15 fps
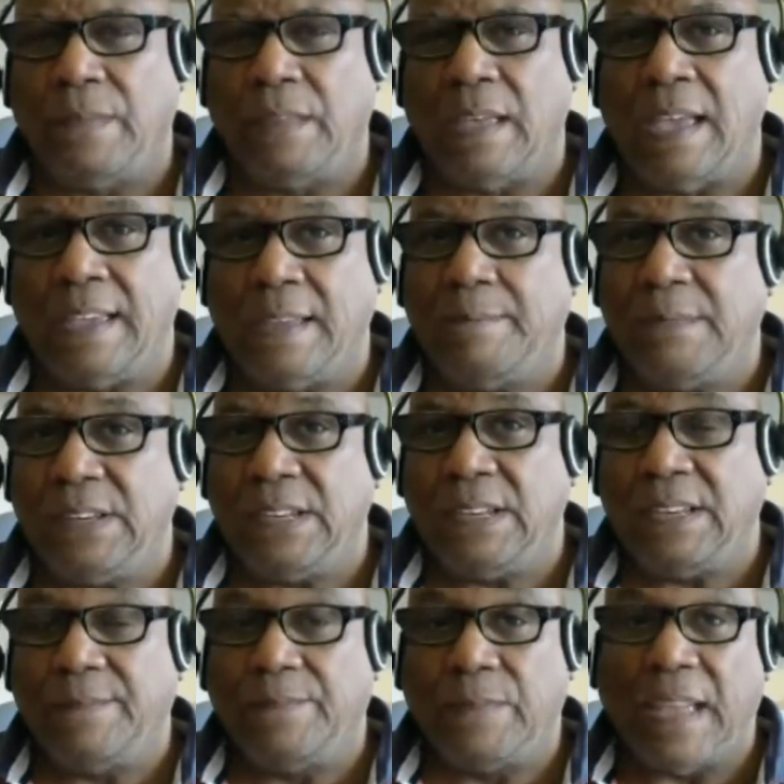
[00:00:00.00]

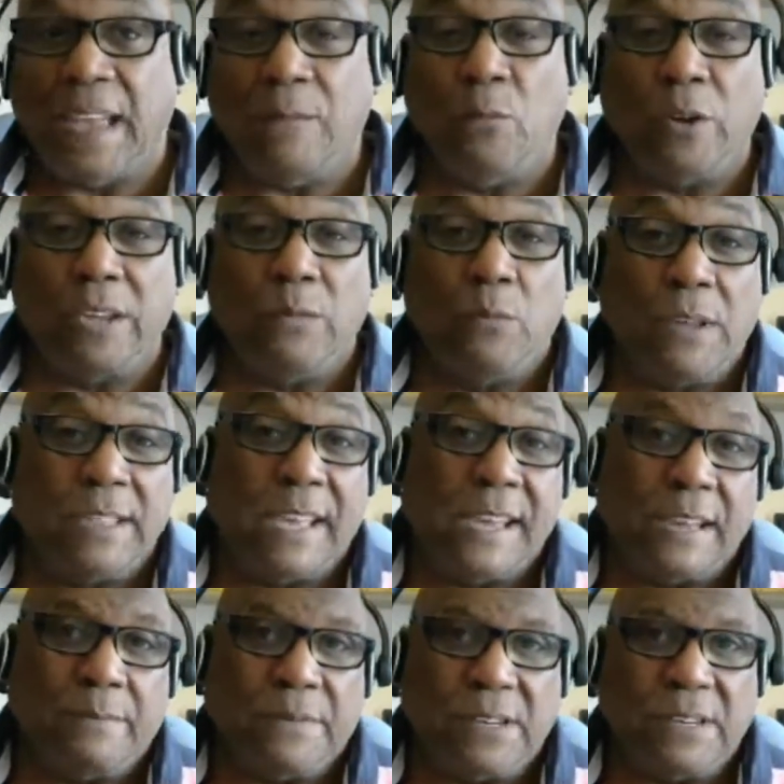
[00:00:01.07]
AMD and working with
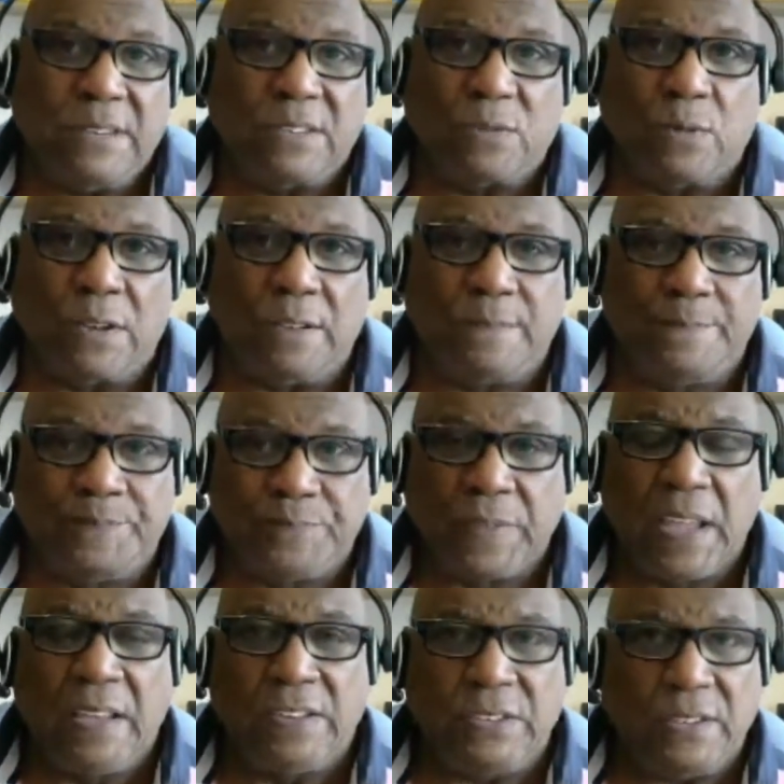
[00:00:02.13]
AMD as well.
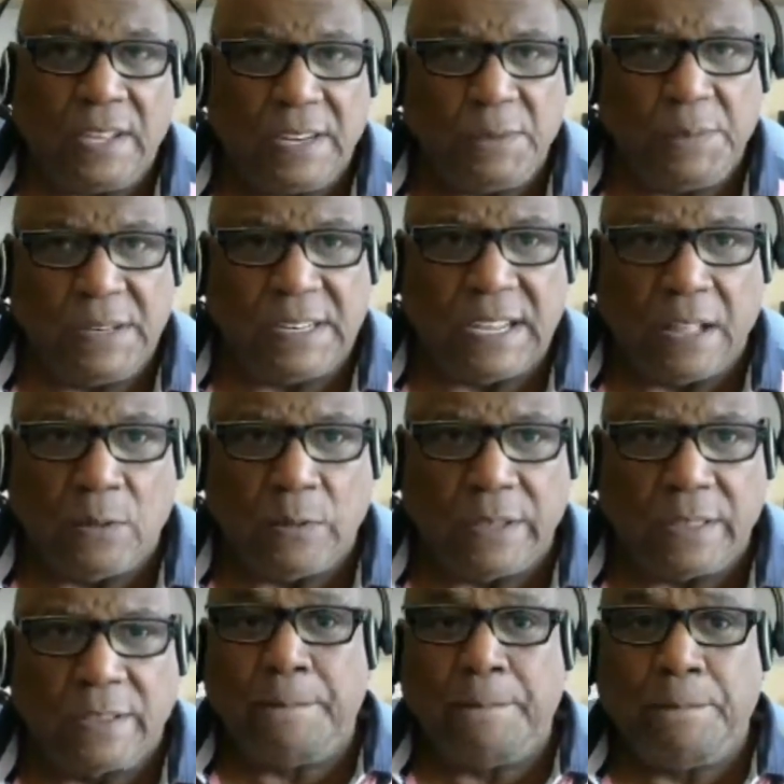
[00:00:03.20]
So that has been dealt
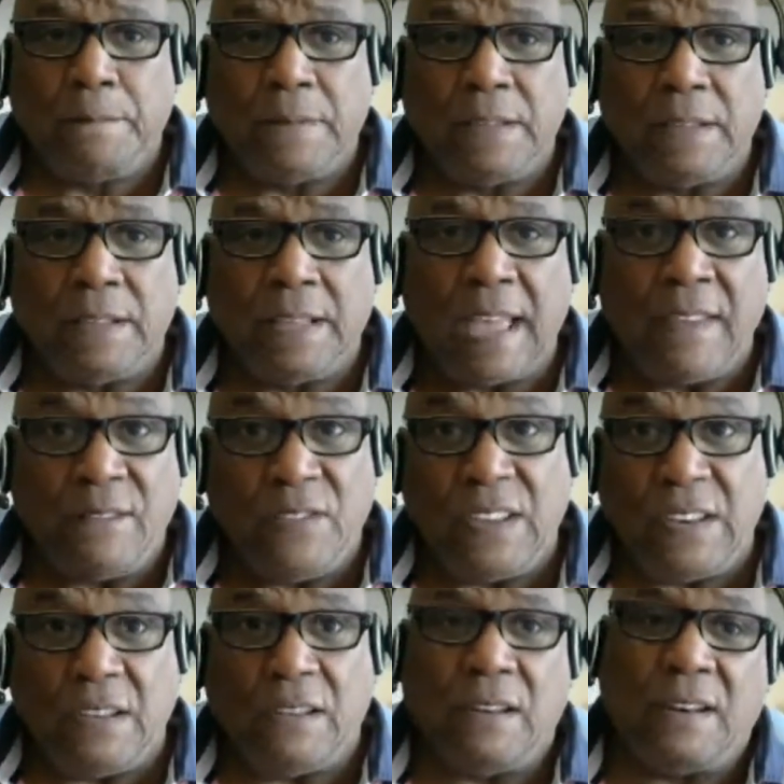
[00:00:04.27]
with.
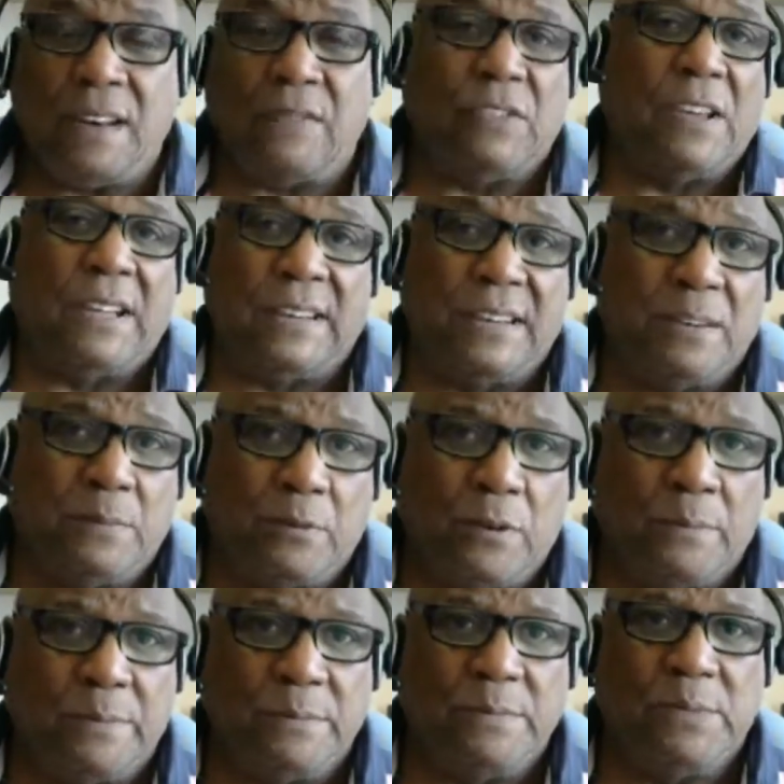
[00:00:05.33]
NVIDIA never had any
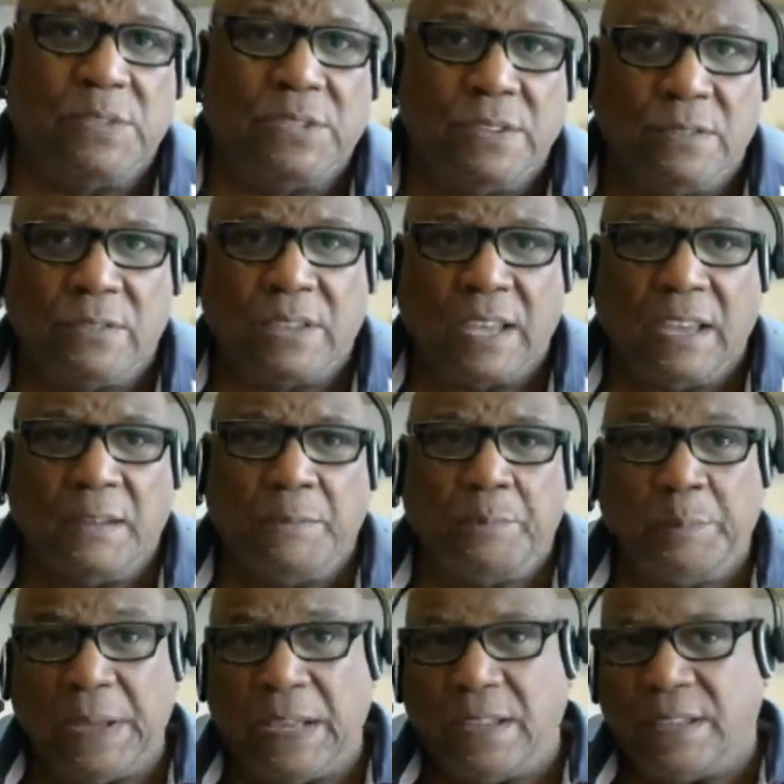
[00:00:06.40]
problems, okay,
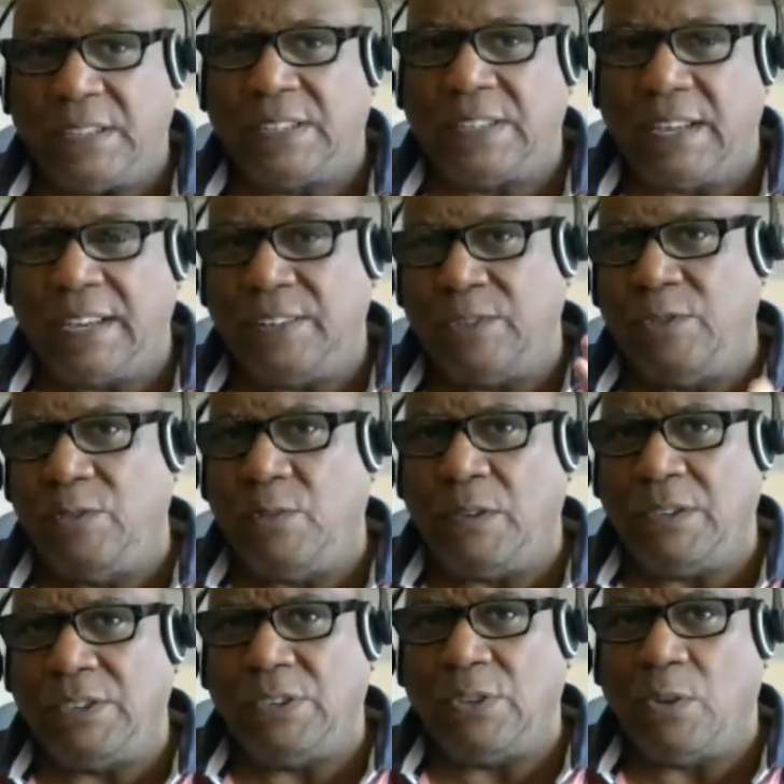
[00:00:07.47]
but I do
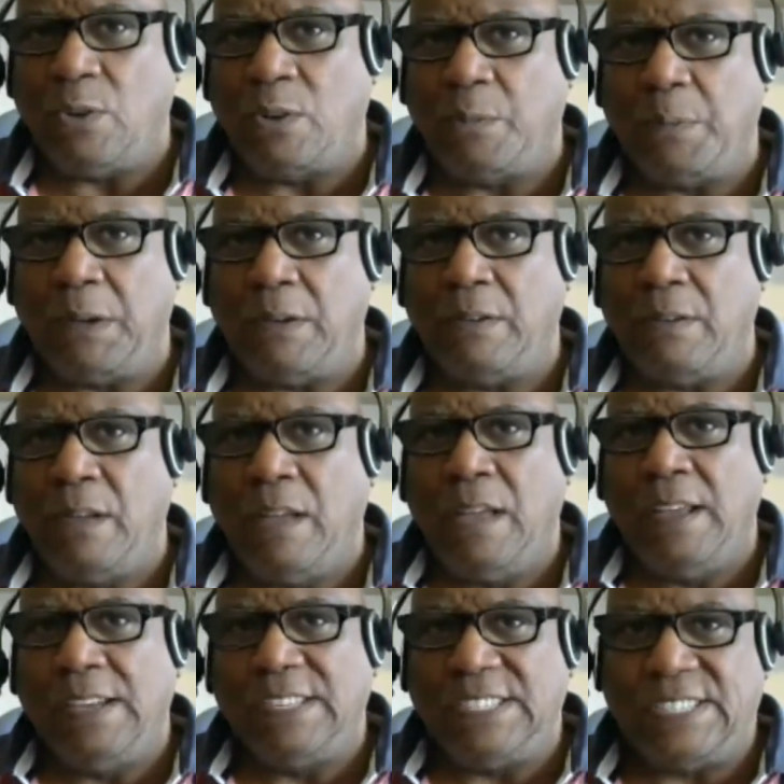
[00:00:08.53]
want to talk about
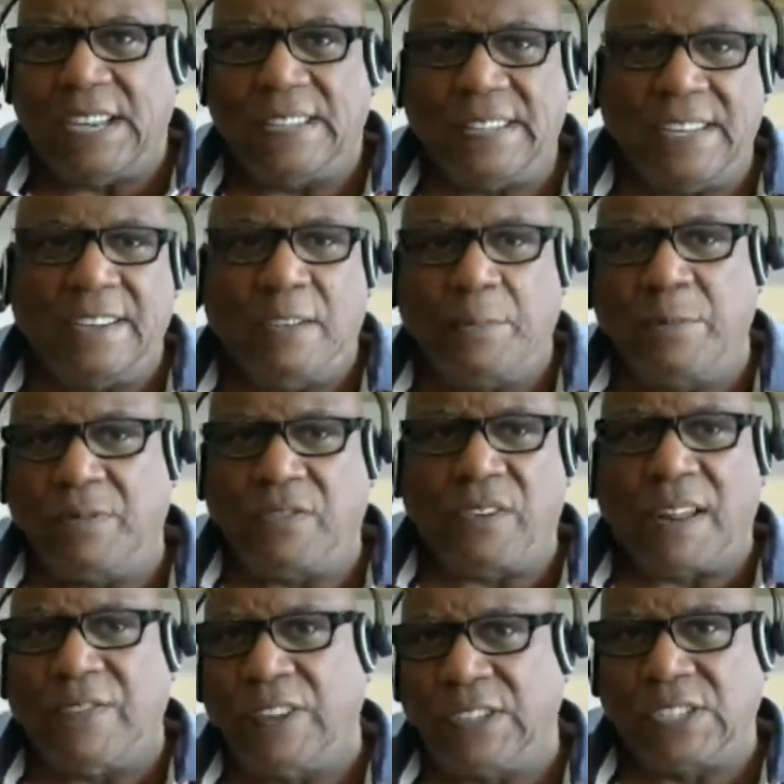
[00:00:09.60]
setting up of
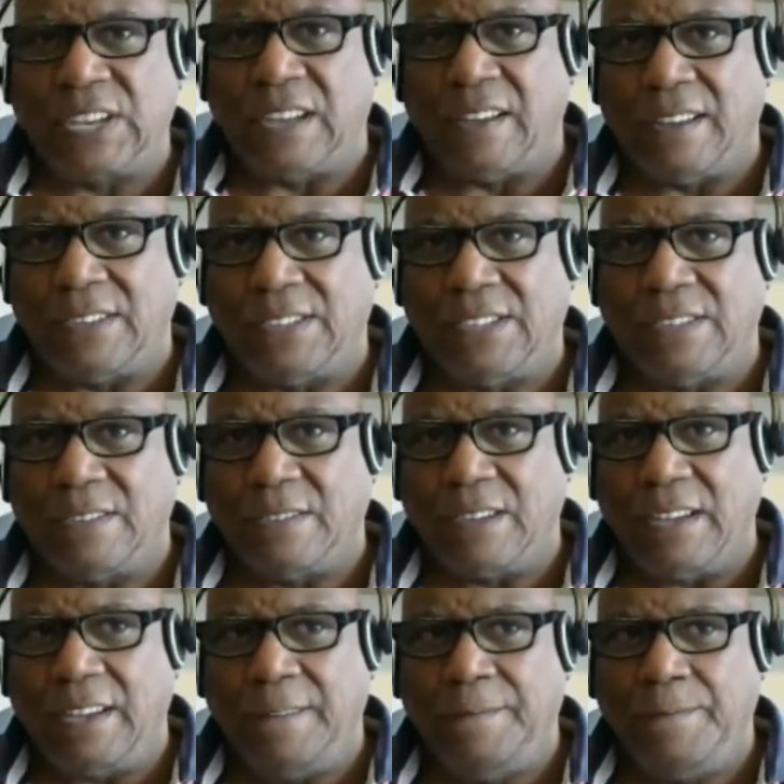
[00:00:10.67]
graphics cards,
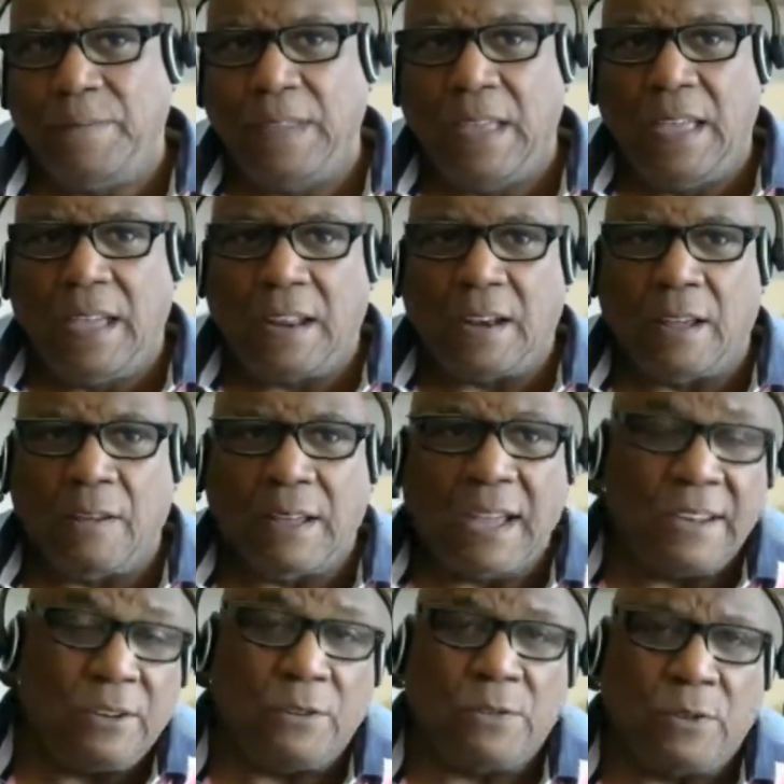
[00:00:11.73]
okay. Now,
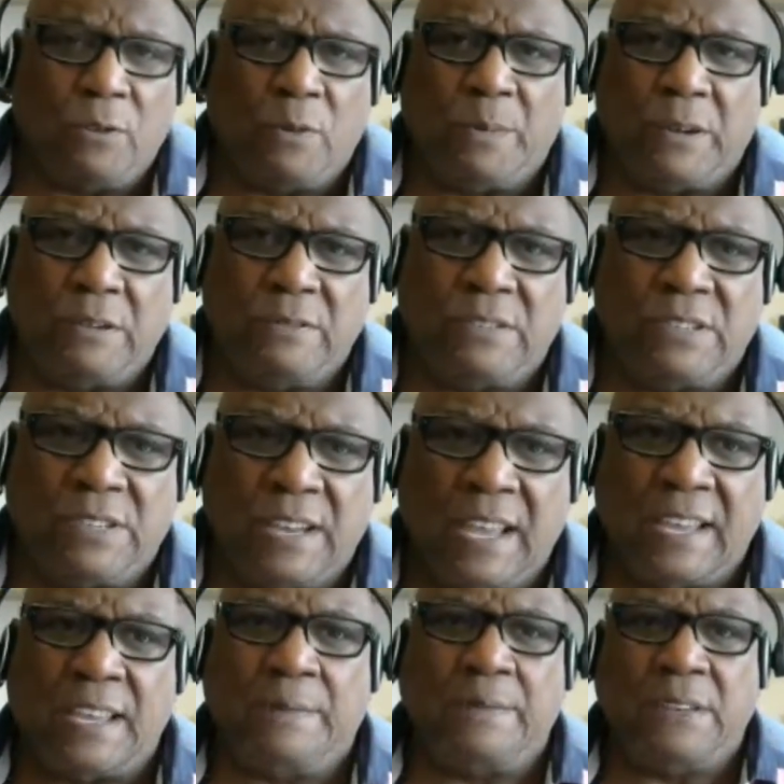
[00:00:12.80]
I don't know about
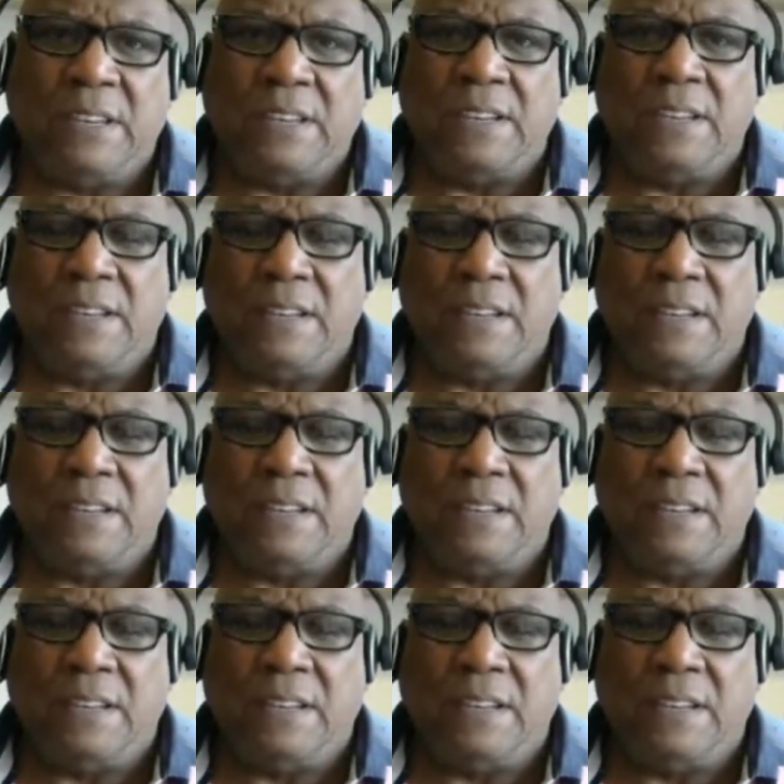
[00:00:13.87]
AMD,